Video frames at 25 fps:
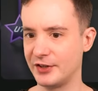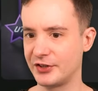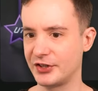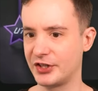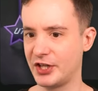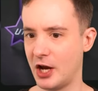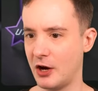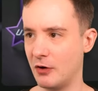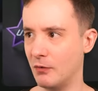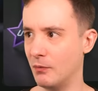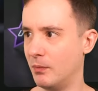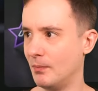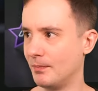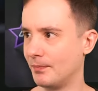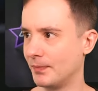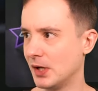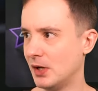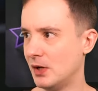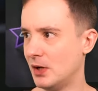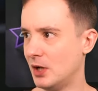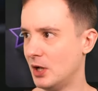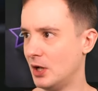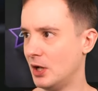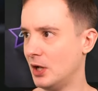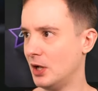So
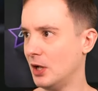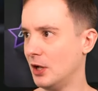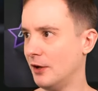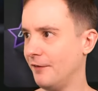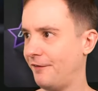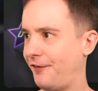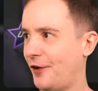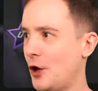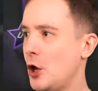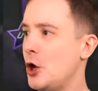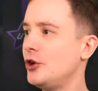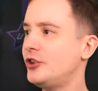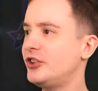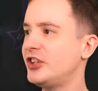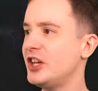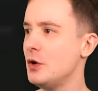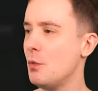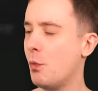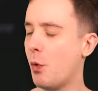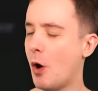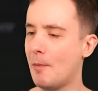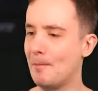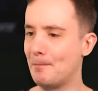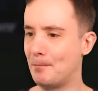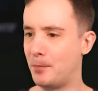
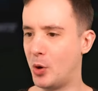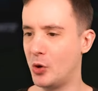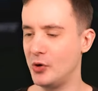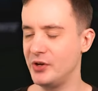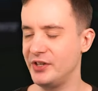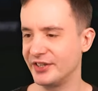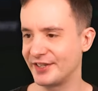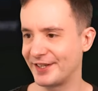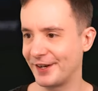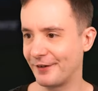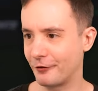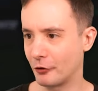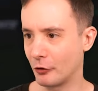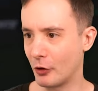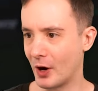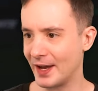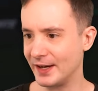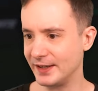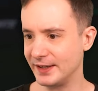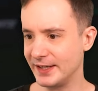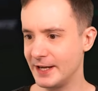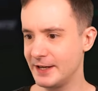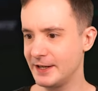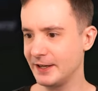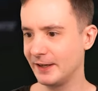31 points I've
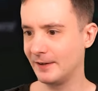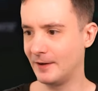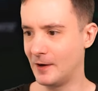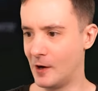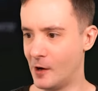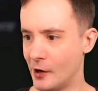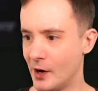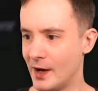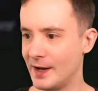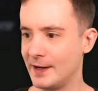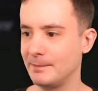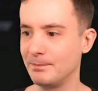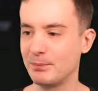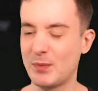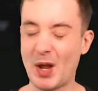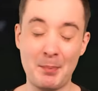grinded, all right?